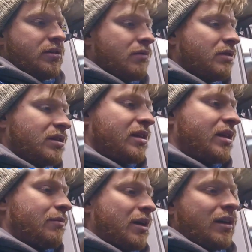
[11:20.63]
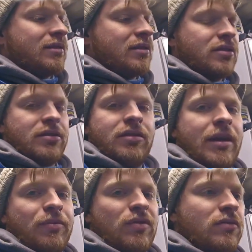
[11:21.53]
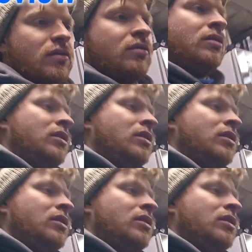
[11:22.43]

So I'm going to take that back because it's just a crappy tool.